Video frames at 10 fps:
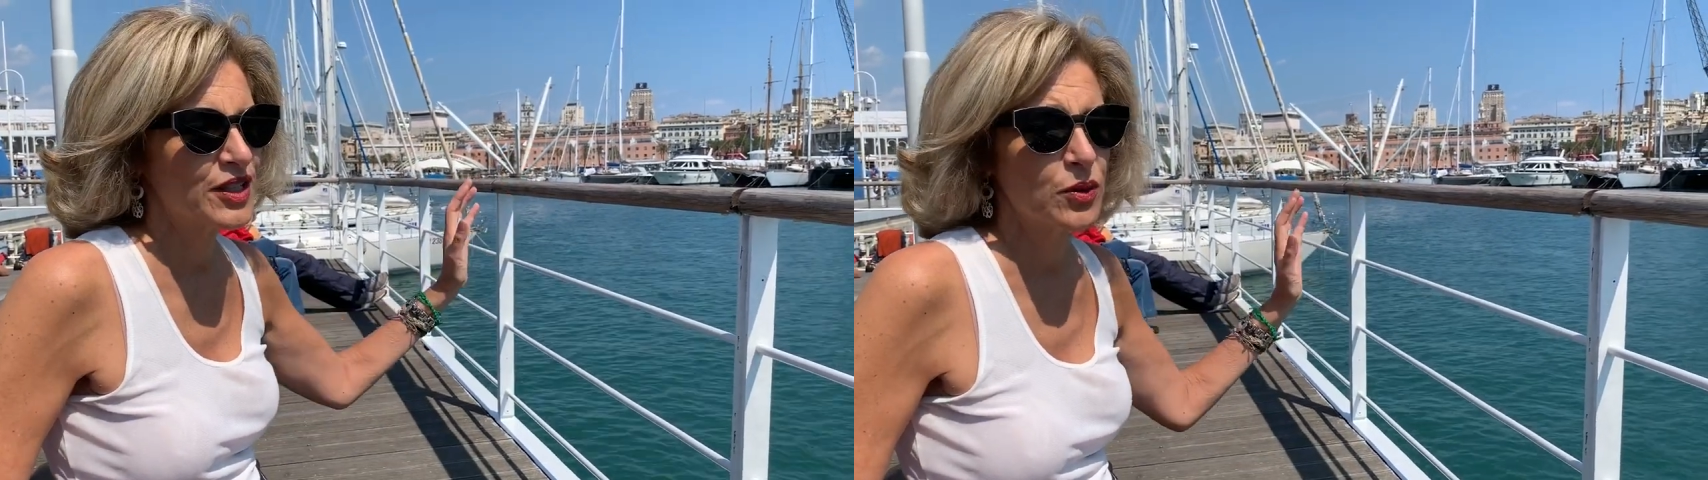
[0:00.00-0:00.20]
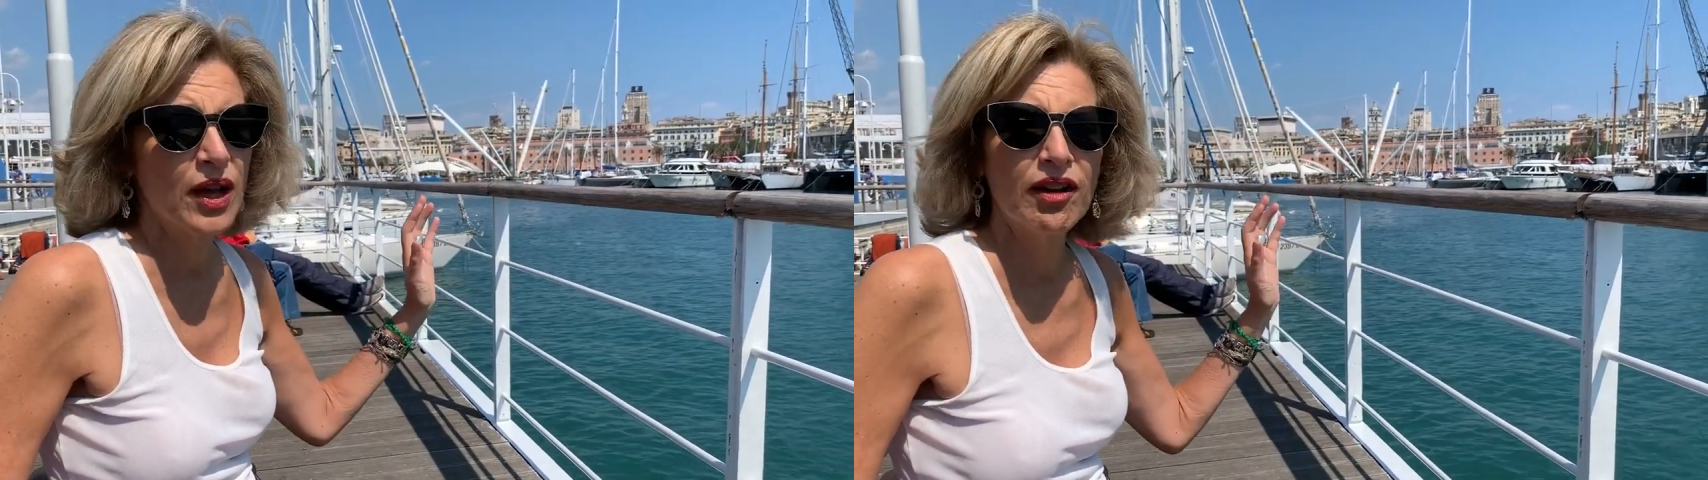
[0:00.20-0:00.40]

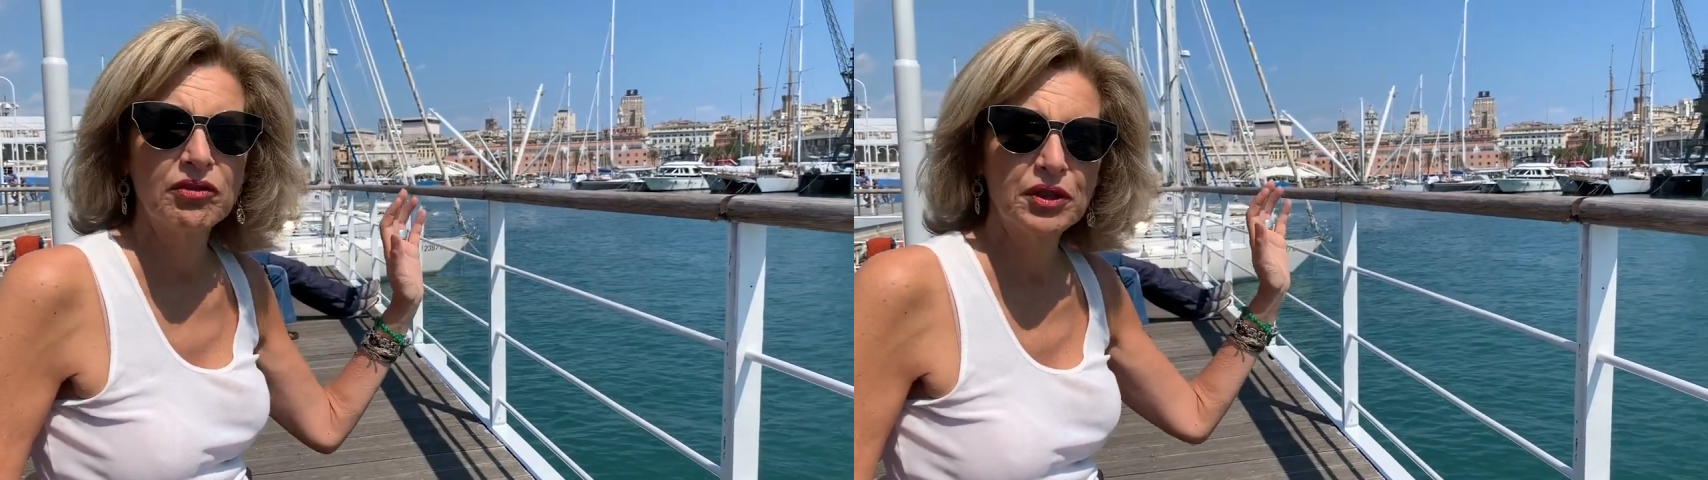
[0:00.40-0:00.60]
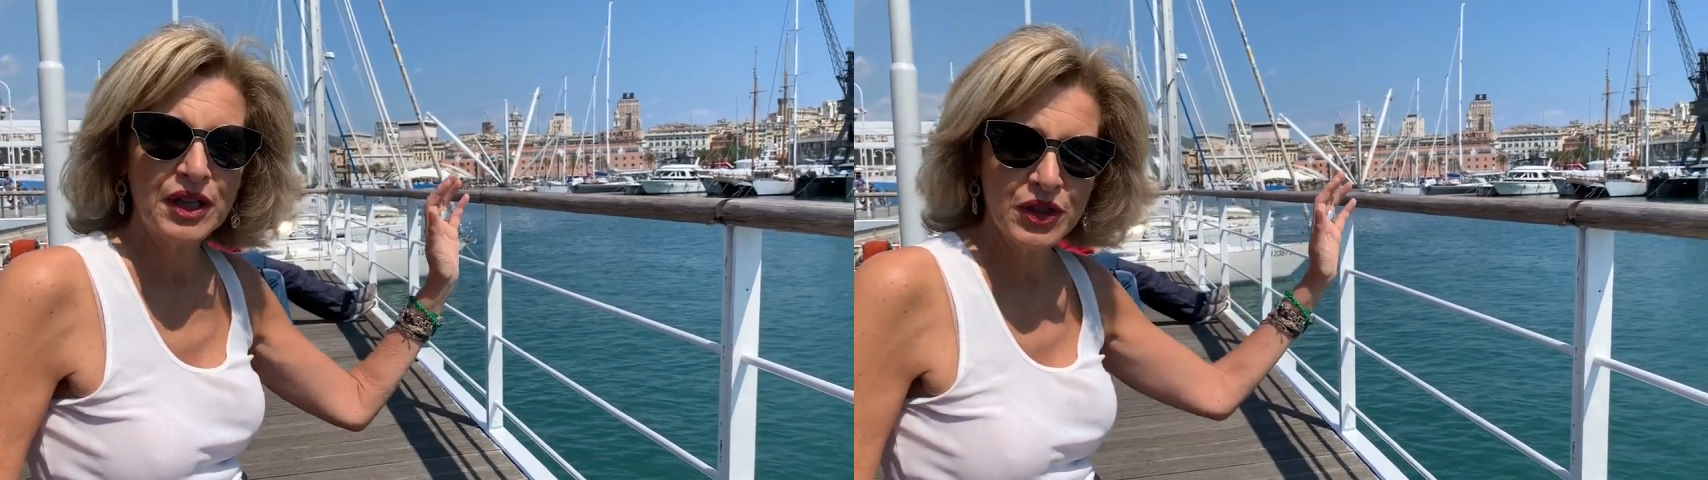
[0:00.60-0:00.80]
you have
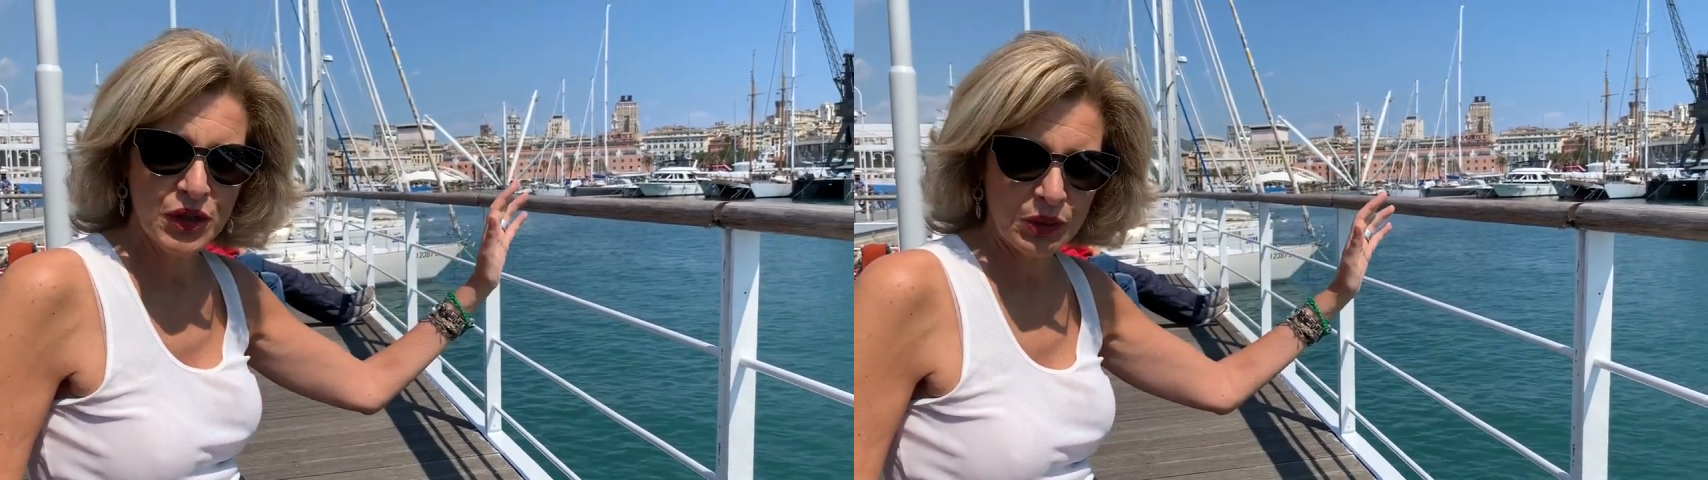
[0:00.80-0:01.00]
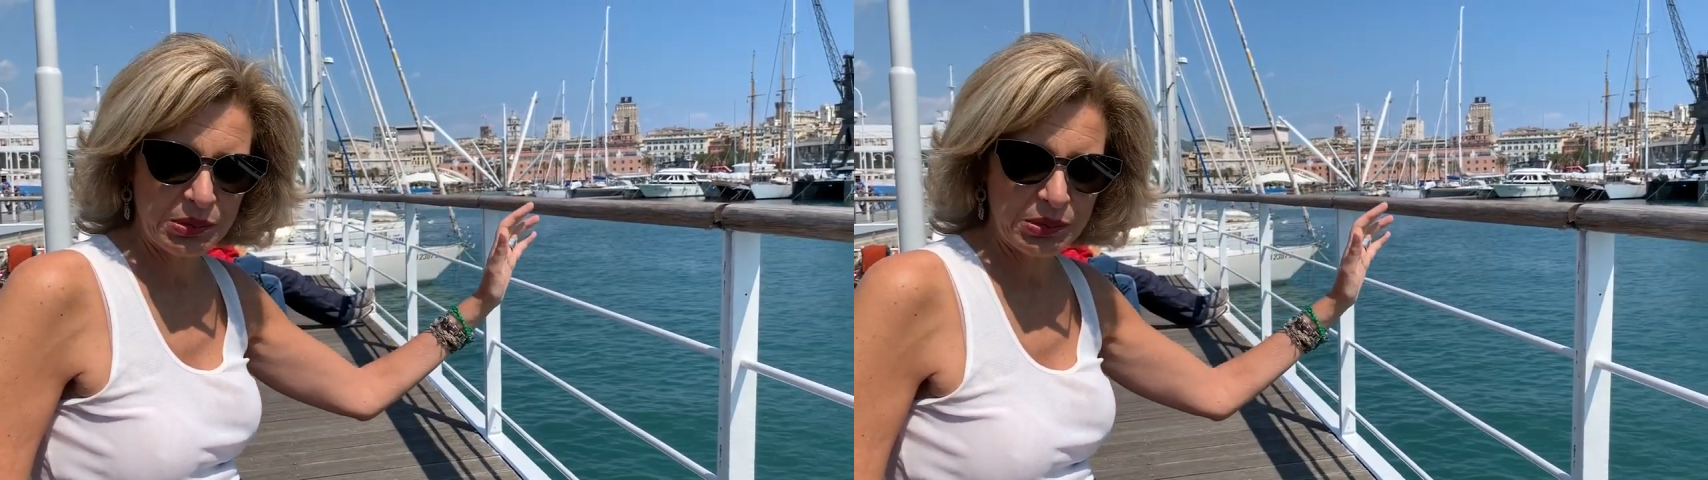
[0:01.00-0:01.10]
Renzo